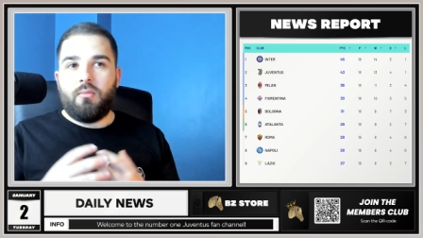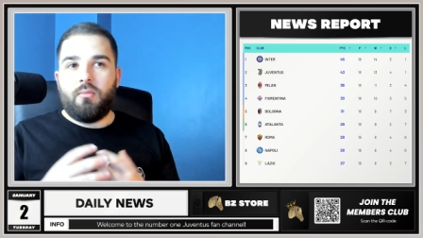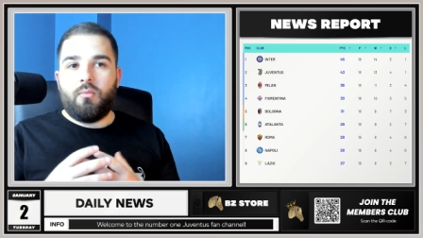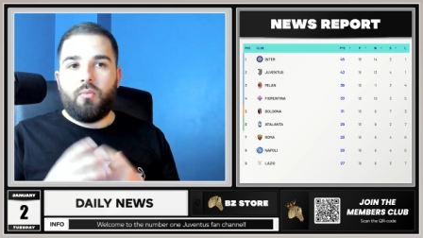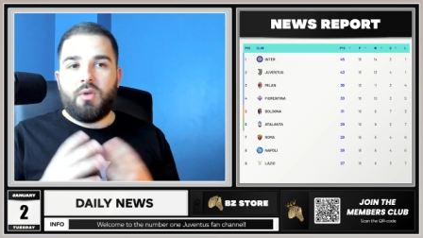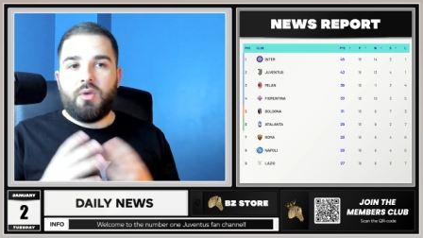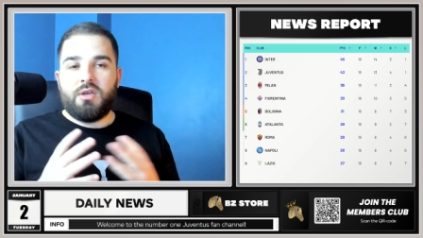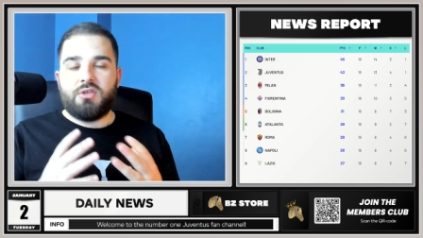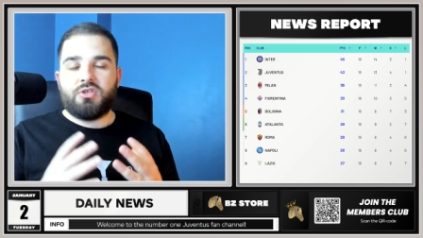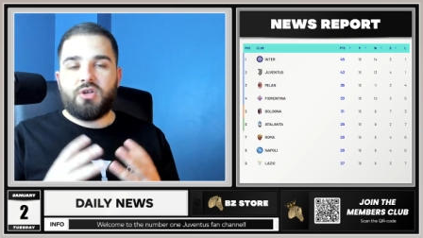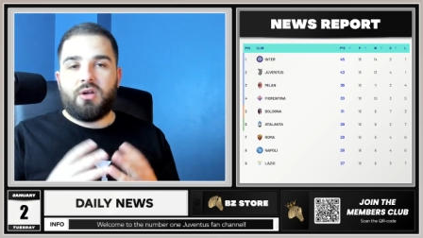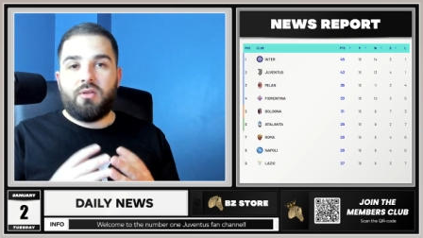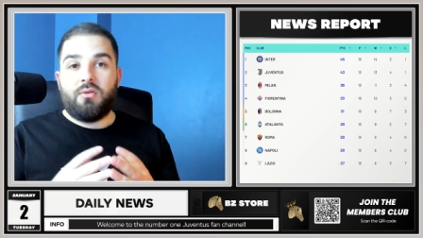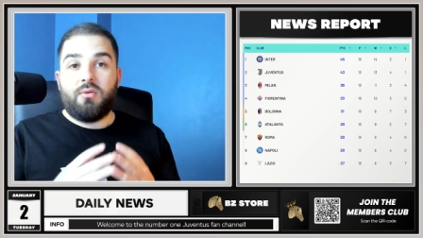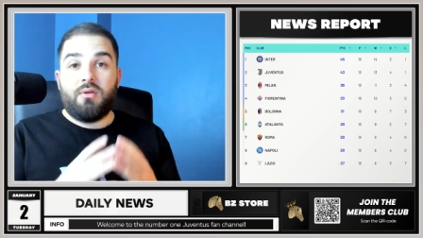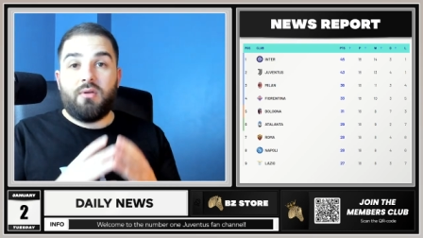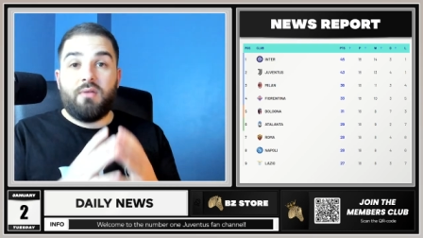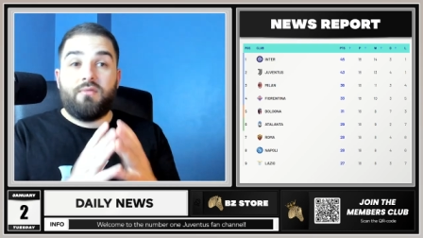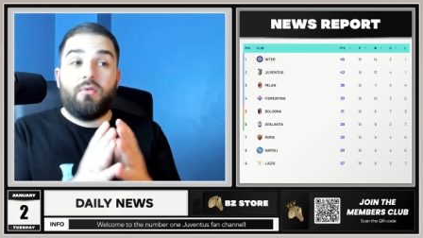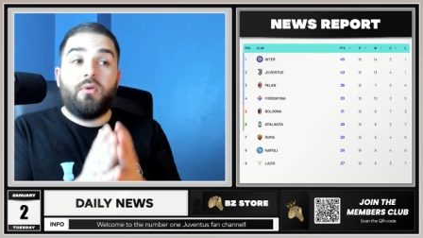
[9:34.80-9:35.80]
with each
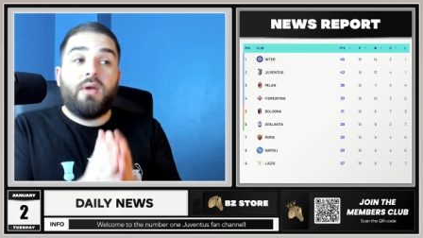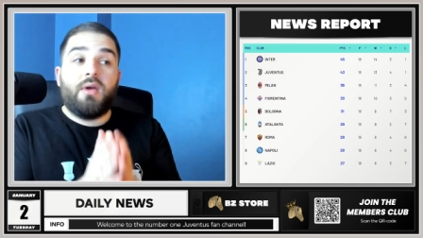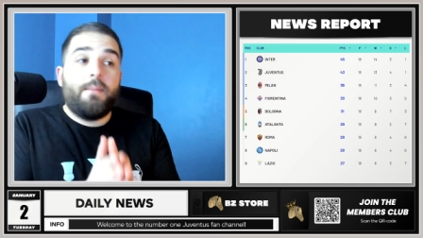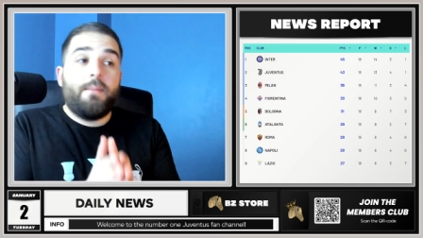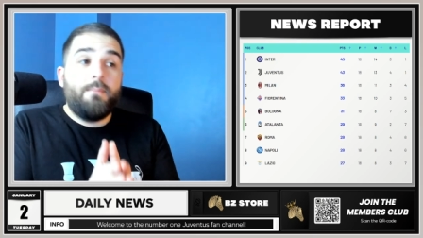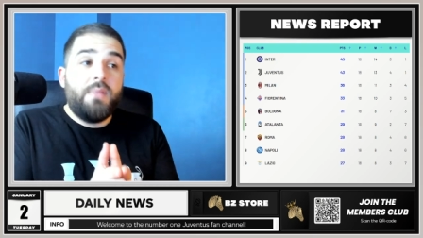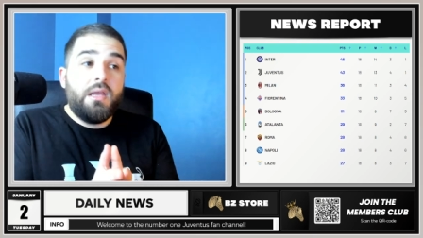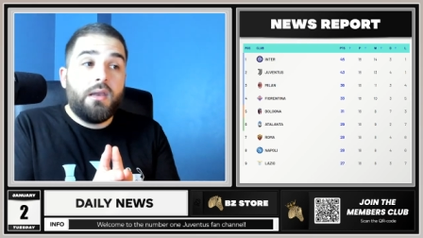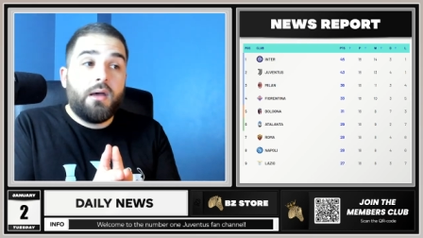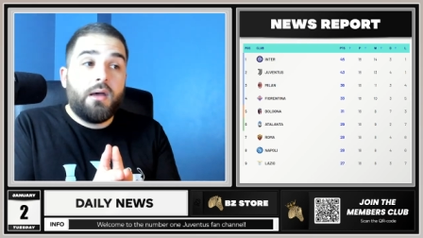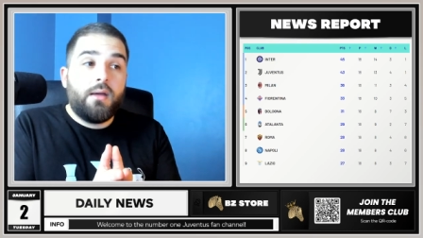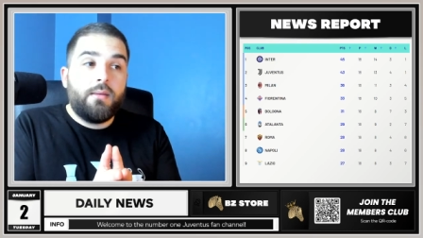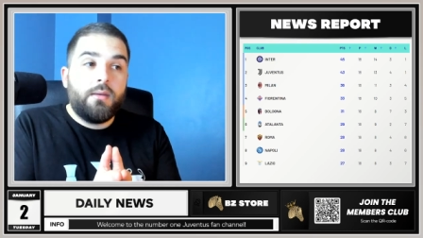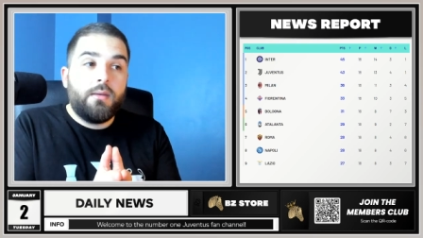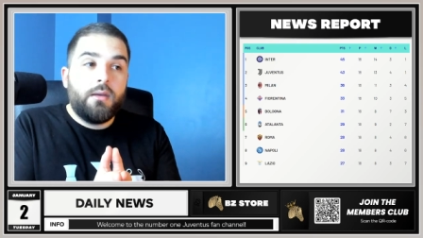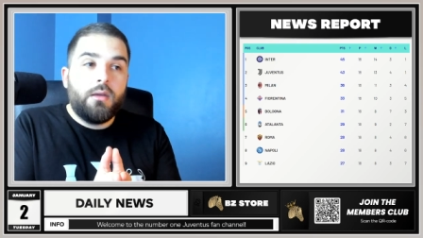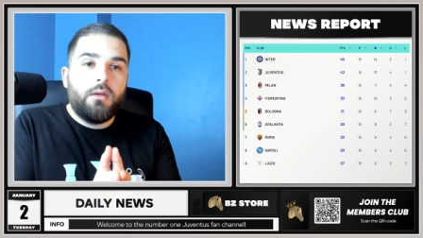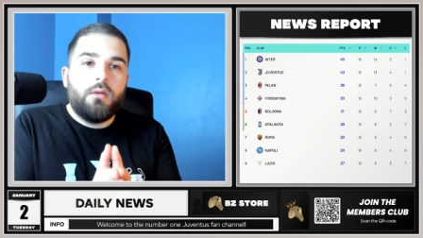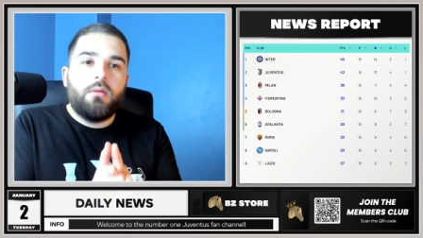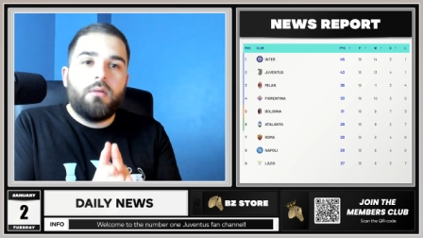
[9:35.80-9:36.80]
other. If you look at Milan,
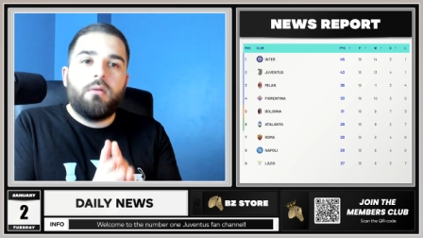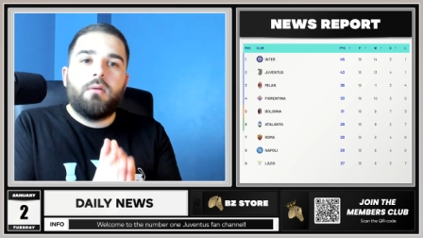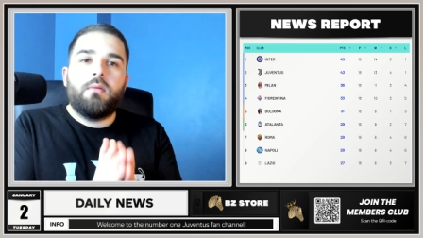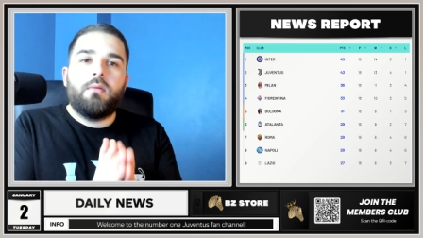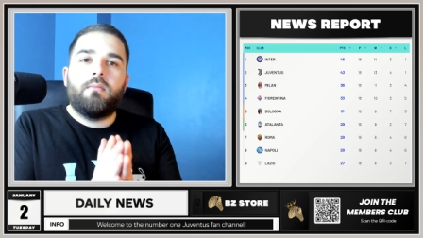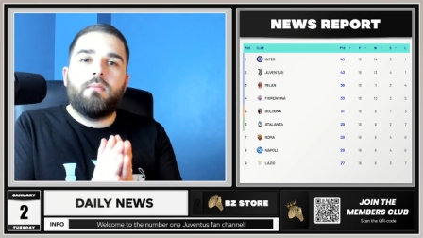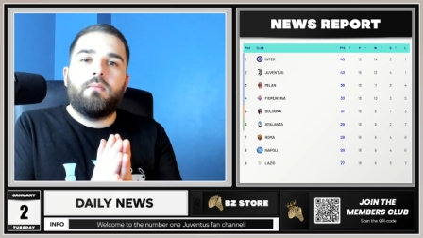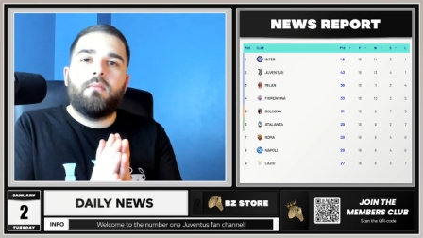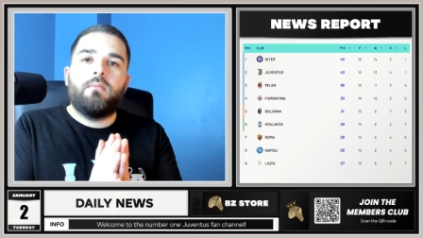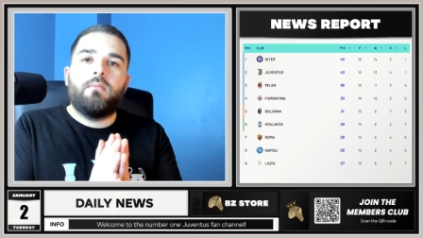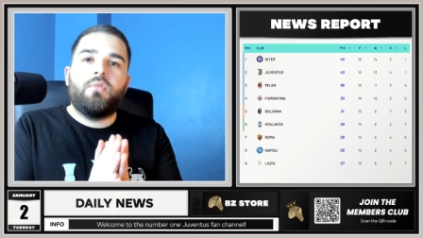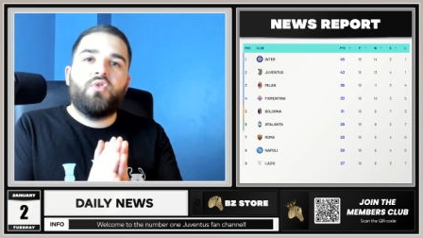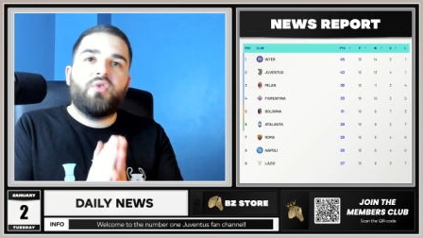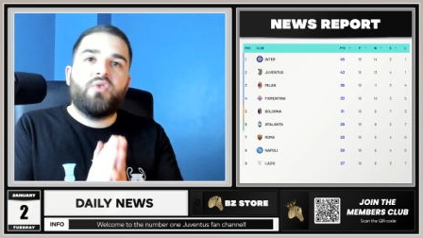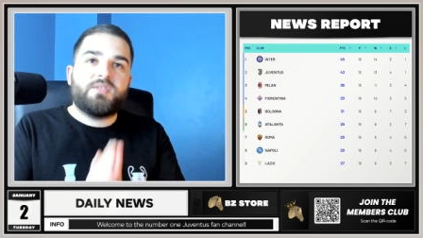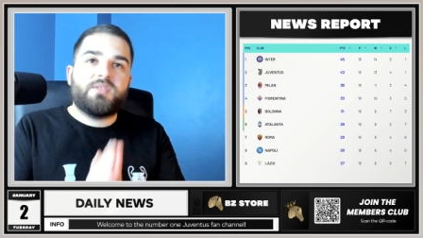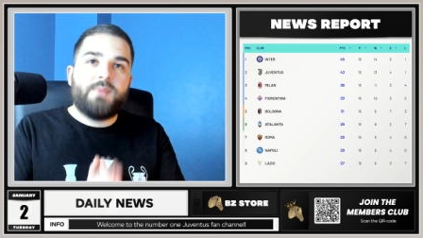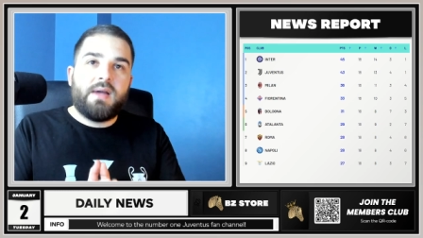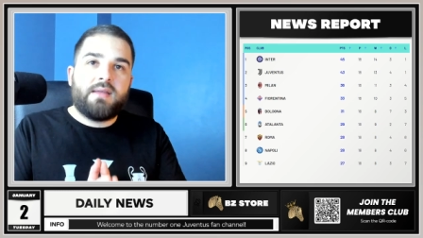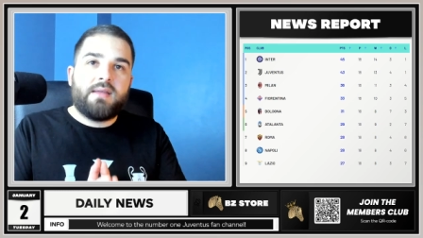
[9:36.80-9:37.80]
you
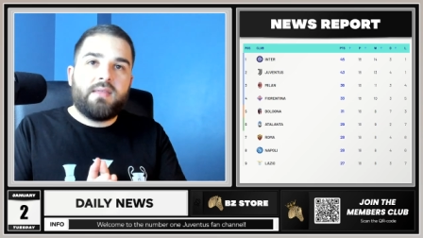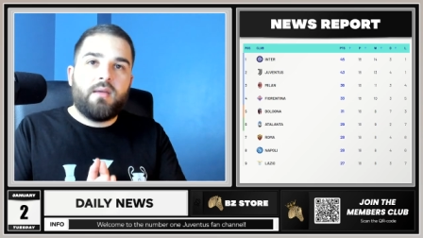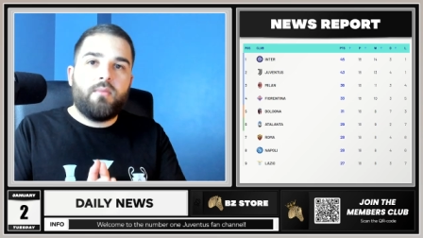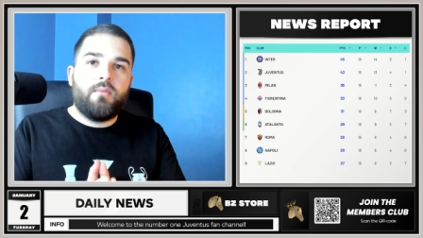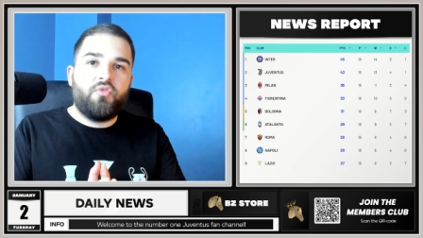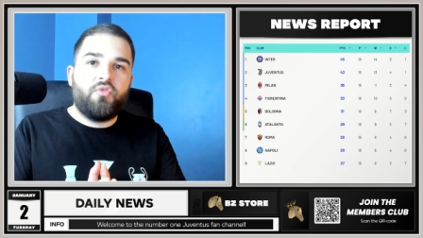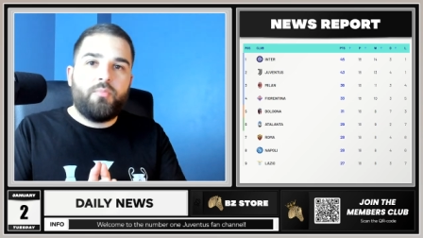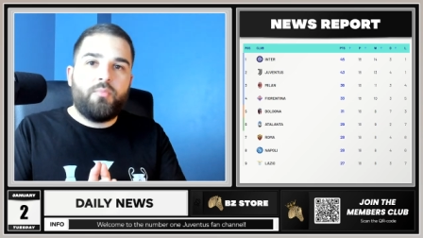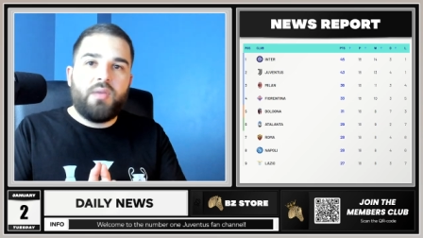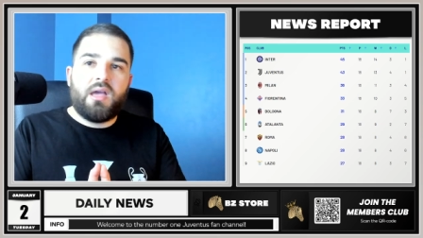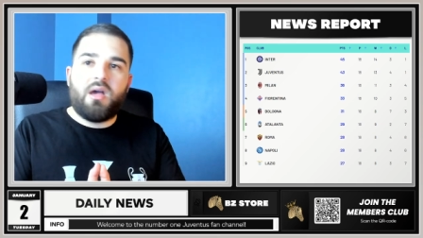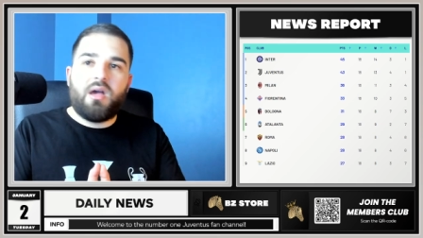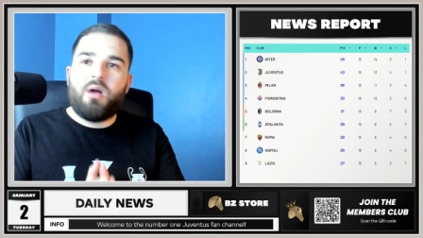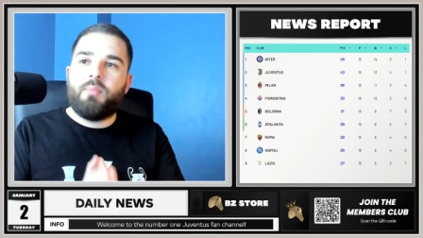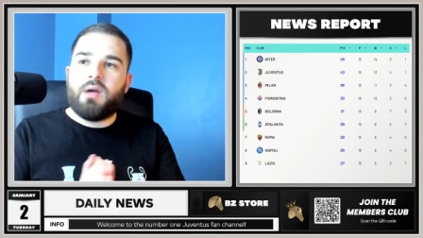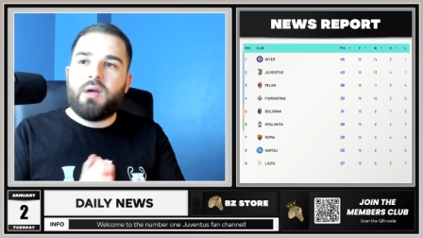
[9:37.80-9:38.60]
expect them to pick up.